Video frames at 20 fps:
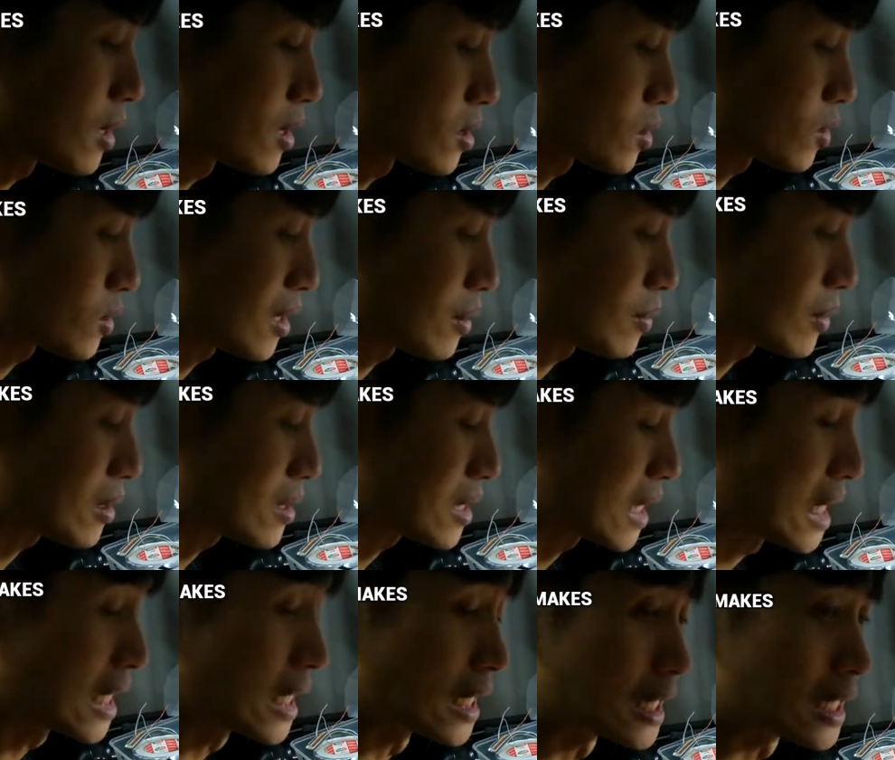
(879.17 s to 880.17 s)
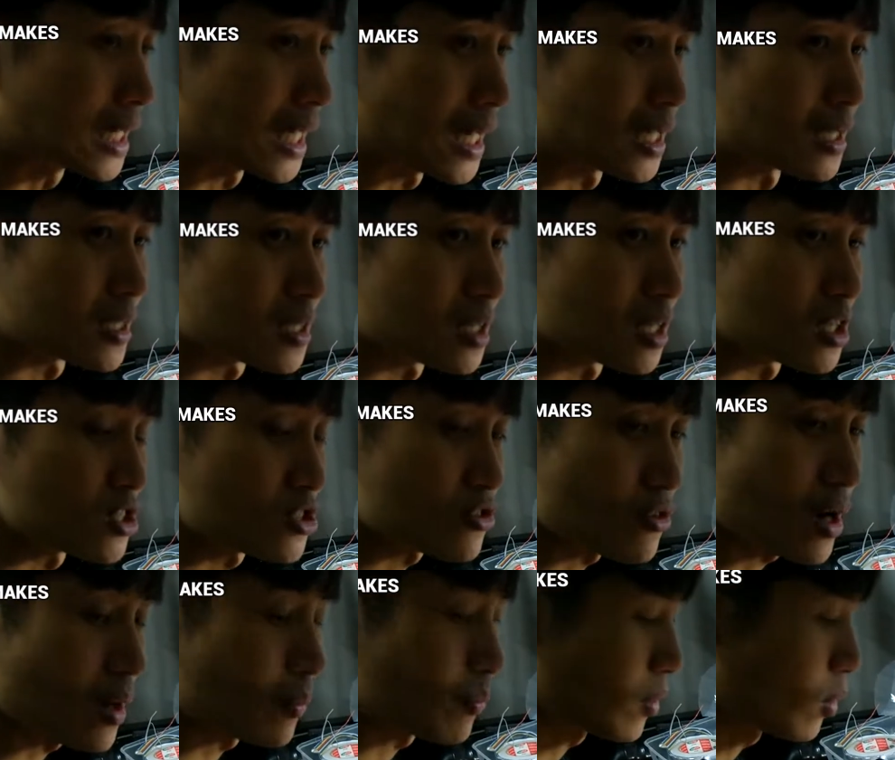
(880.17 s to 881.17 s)
So sometimes heat gets
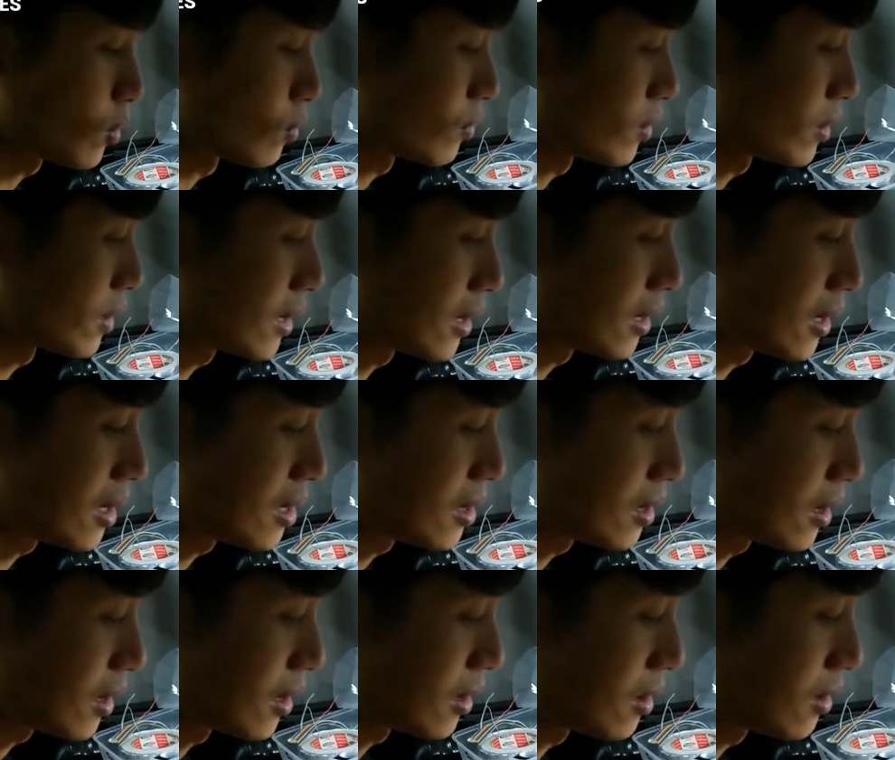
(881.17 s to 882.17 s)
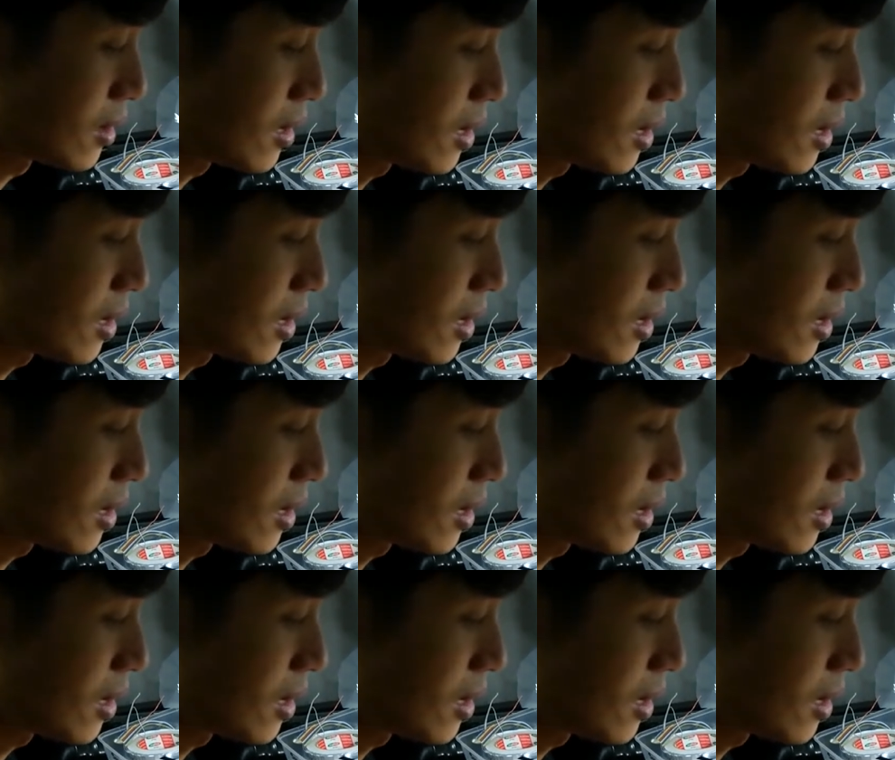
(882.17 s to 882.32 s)
trapped over there, and then it